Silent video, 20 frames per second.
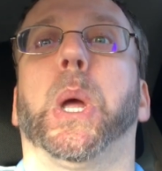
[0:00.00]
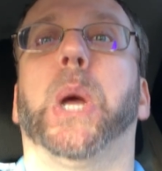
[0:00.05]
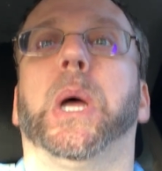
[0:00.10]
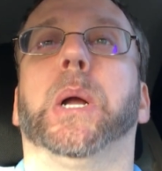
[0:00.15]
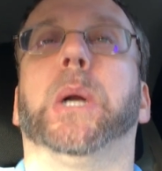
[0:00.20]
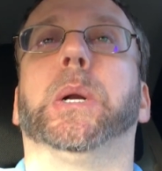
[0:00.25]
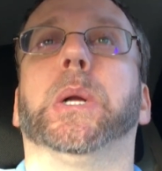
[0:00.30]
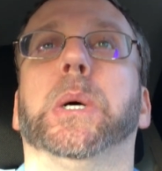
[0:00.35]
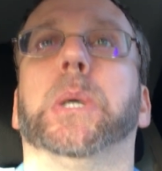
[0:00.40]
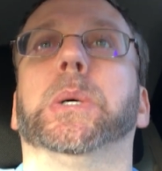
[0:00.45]

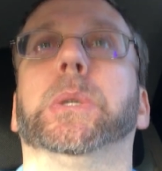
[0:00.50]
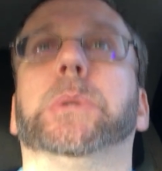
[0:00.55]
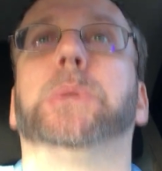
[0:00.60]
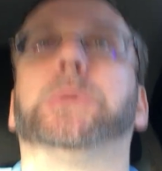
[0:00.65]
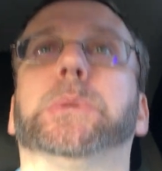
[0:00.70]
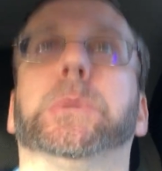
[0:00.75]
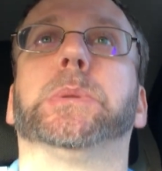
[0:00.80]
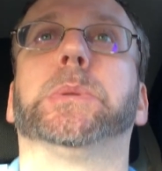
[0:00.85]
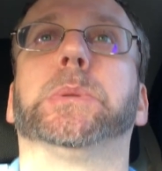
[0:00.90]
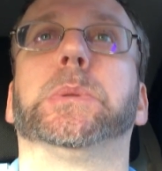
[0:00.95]
I don't
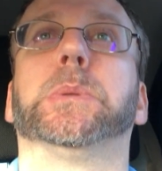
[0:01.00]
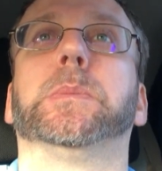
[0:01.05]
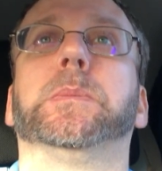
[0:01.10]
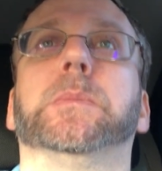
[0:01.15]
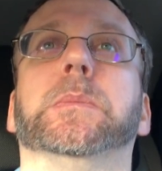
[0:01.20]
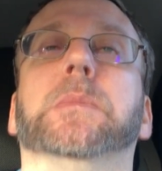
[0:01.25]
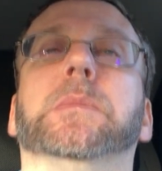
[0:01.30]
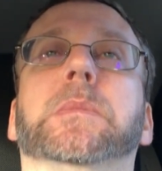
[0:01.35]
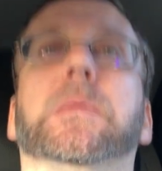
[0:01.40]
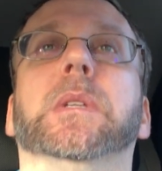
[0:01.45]

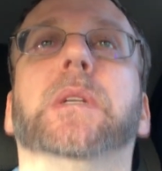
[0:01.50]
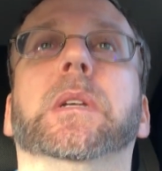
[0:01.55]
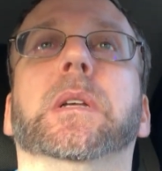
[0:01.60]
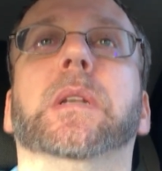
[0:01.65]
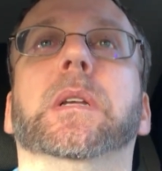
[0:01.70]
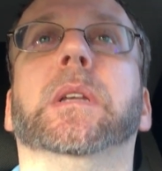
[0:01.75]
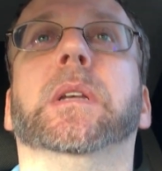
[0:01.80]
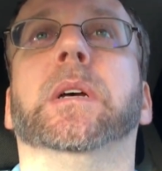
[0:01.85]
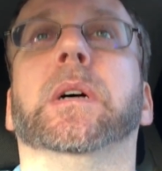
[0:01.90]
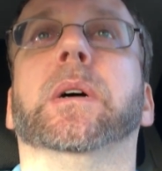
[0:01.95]
know.